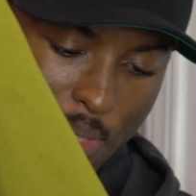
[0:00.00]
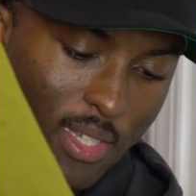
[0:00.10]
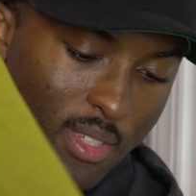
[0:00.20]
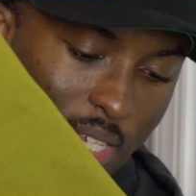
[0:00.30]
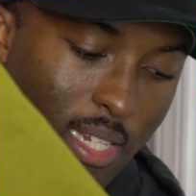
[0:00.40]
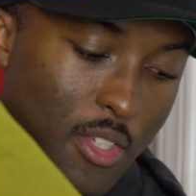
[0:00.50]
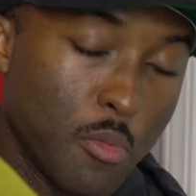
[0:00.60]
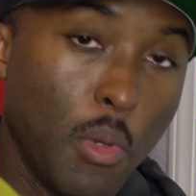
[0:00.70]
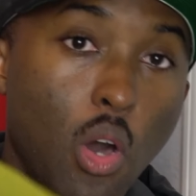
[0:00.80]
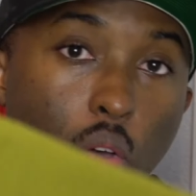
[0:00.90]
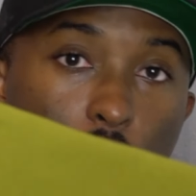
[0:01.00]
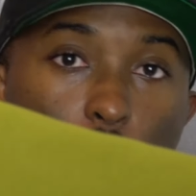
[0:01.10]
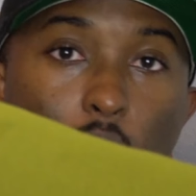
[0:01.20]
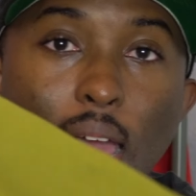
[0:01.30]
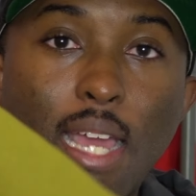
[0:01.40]
this in a small.
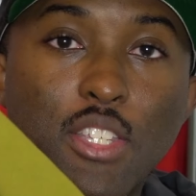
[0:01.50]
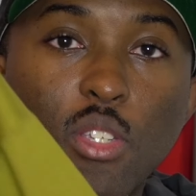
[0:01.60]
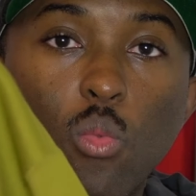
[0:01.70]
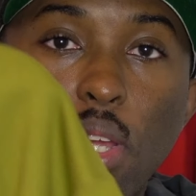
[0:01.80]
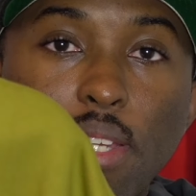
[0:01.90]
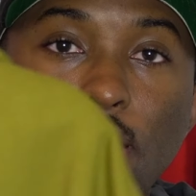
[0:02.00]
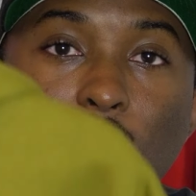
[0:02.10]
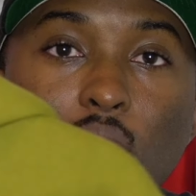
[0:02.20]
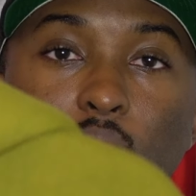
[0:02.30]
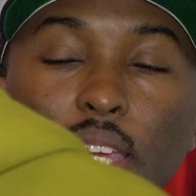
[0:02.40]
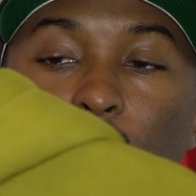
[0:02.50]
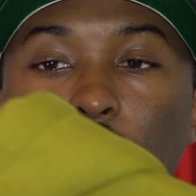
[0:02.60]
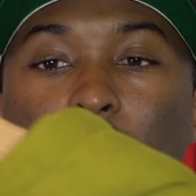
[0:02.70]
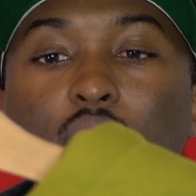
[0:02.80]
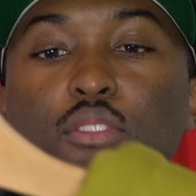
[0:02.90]
So I actually went down a
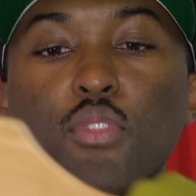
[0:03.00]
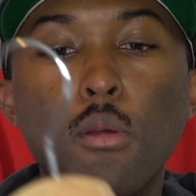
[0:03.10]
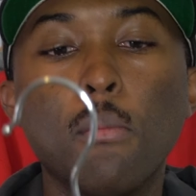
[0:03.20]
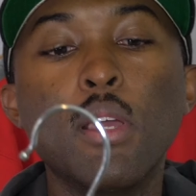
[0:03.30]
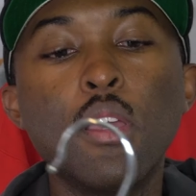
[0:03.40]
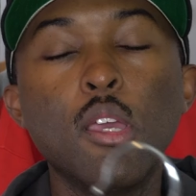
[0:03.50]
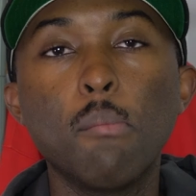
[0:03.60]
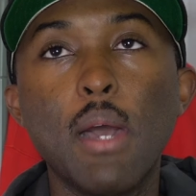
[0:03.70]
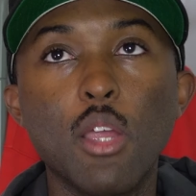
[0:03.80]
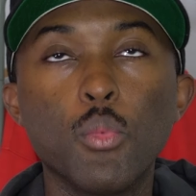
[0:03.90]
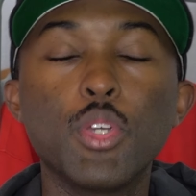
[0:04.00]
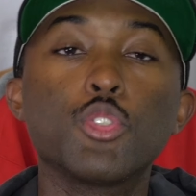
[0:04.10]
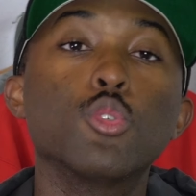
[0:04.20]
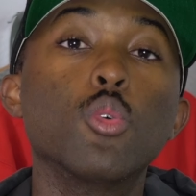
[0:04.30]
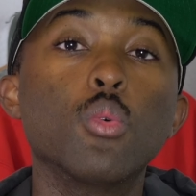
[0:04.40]
size from my
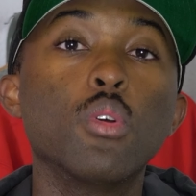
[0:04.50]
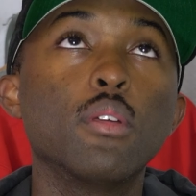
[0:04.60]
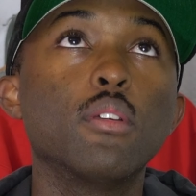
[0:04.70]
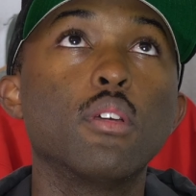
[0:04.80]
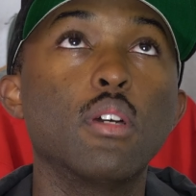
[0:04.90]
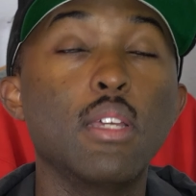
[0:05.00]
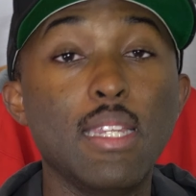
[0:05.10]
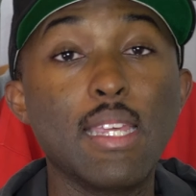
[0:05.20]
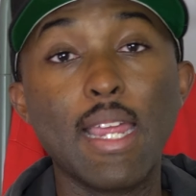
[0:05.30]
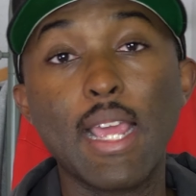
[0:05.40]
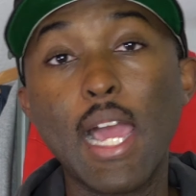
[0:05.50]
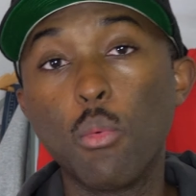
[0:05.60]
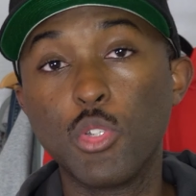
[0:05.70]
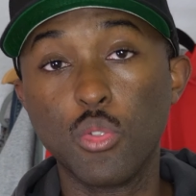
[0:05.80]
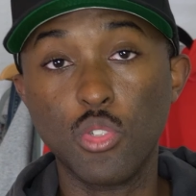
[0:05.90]
original hoodie that I got,
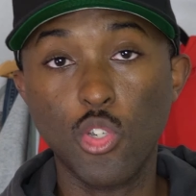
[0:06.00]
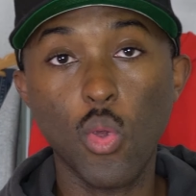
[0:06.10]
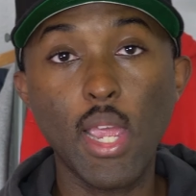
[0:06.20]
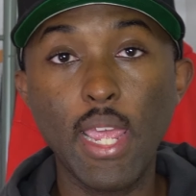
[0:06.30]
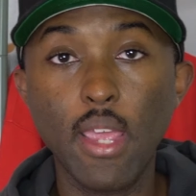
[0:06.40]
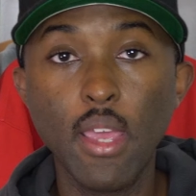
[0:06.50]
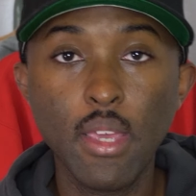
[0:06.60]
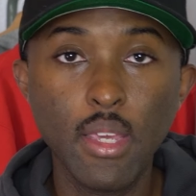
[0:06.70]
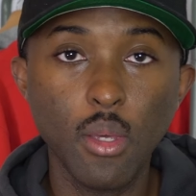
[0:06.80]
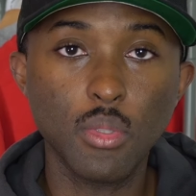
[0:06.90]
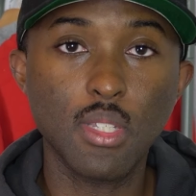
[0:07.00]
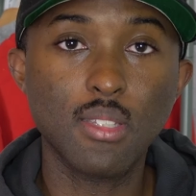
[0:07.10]
which was gray. It was